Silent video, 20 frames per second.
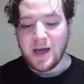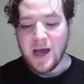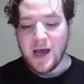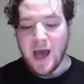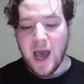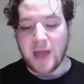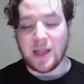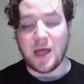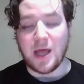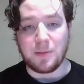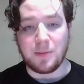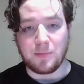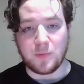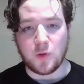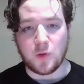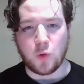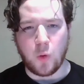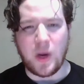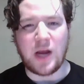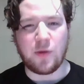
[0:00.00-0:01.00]
And then
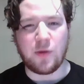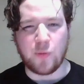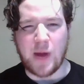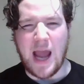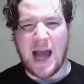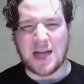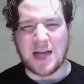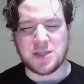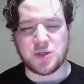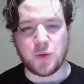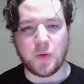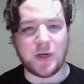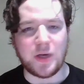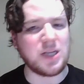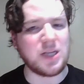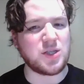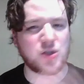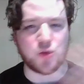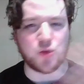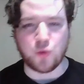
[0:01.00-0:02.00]
Queen reacts to it, and
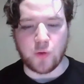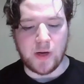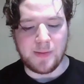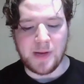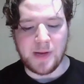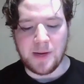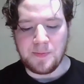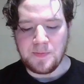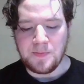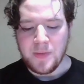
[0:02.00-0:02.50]
he's screaming.